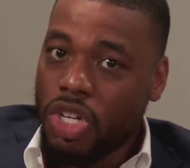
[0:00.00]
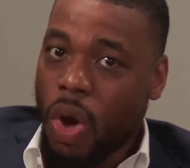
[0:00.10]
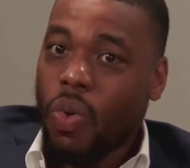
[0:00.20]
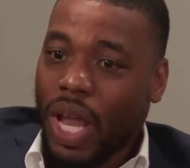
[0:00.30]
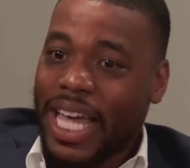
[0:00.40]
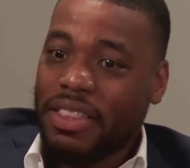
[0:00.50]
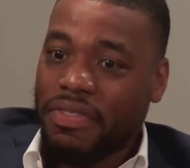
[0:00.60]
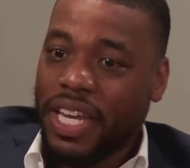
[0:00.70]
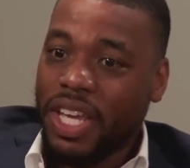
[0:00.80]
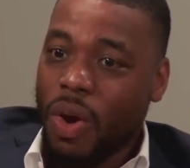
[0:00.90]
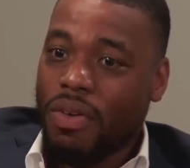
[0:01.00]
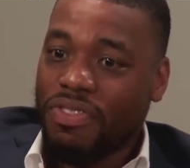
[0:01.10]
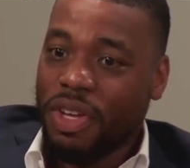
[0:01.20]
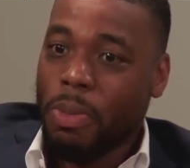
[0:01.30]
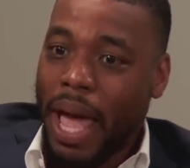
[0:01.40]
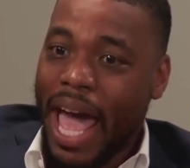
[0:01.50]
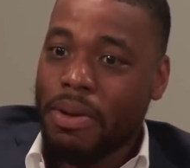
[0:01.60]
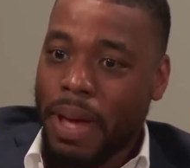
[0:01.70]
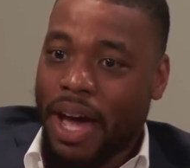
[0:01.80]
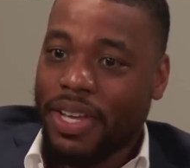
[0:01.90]
don't like the video and feel
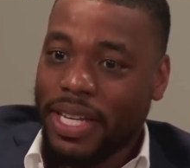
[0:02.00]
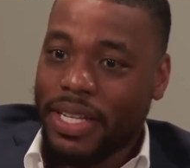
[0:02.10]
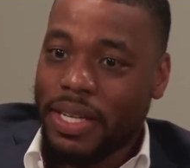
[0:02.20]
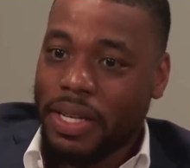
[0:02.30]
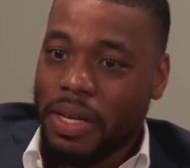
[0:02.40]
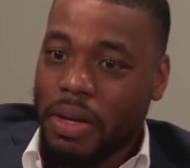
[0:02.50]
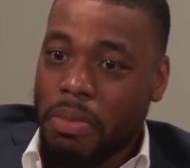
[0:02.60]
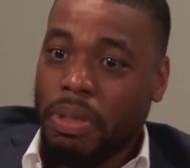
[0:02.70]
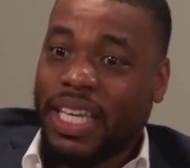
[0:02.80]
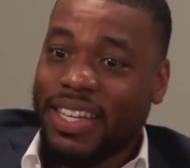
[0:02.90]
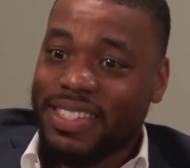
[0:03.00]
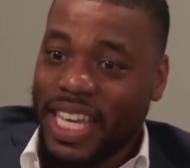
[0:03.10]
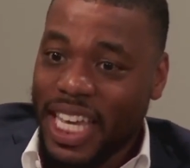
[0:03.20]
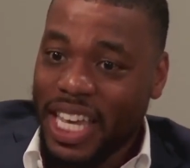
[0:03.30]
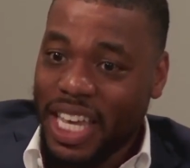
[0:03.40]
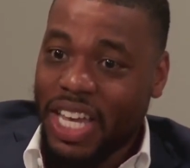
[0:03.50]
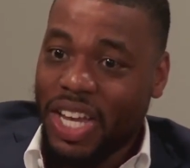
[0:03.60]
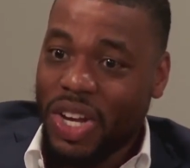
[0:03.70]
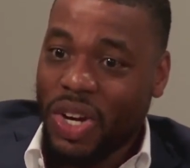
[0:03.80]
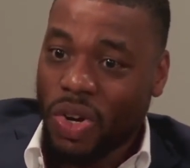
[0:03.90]
bad about it, because
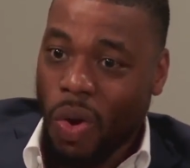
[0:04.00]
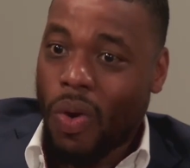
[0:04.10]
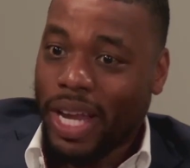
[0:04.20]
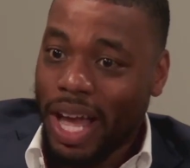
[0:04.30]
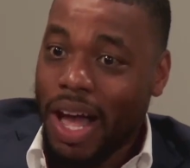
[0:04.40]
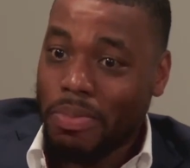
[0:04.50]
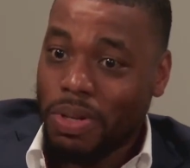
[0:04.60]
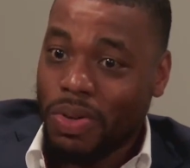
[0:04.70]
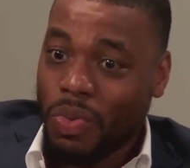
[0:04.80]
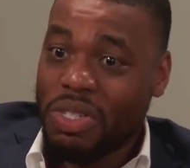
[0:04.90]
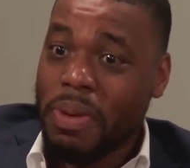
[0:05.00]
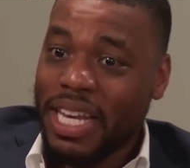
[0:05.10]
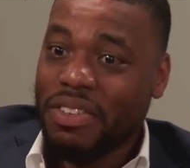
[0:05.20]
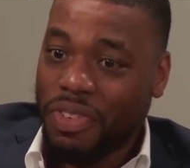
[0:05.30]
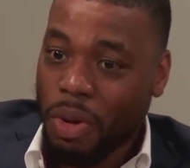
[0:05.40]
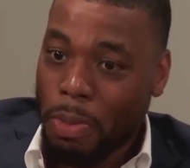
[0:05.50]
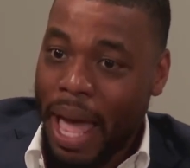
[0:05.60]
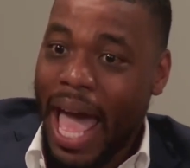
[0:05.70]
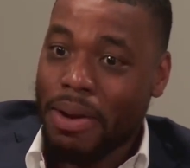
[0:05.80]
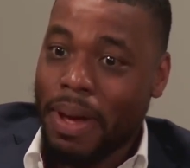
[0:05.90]
he, growing up, was made to feel
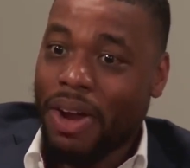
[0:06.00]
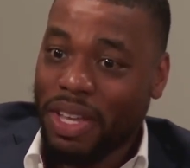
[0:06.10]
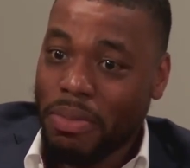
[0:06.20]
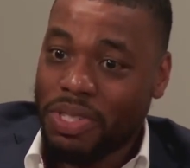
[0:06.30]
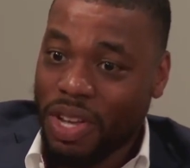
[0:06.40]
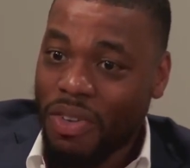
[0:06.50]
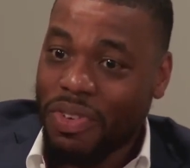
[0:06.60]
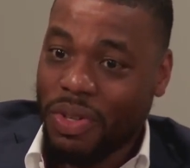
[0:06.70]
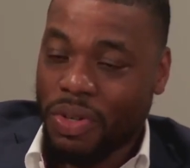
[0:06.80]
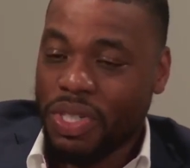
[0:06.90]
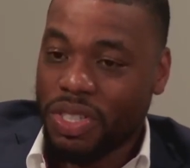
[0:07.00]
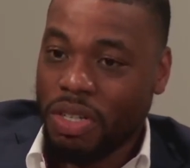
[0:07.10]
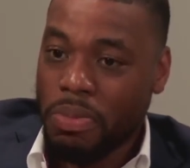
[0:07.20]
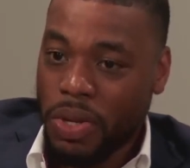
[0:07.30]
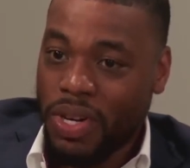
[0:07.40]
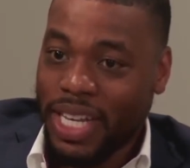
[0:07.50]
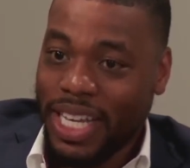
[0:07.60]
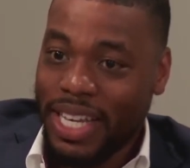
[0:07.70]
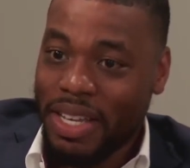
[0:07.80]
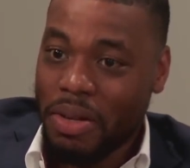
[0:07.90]
bad about himself in the Christian
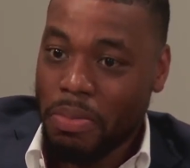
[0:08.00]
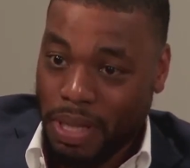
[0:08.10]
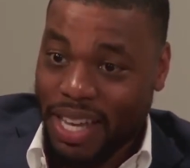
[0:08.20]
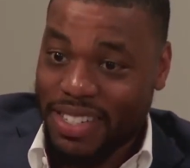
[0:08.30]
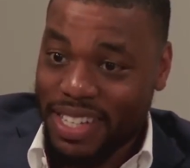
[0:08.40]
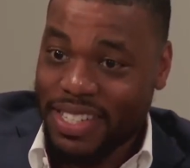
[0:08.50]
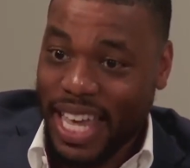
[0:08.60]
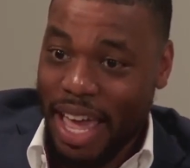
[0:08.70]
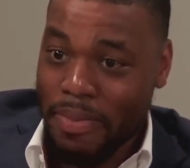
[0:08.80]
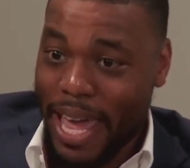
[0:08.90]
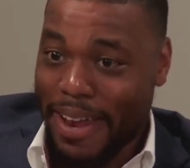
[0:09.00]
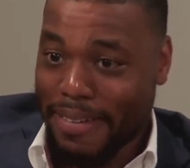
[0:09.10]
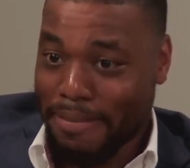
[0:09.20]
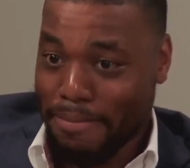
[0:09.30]
community because he's a gay man.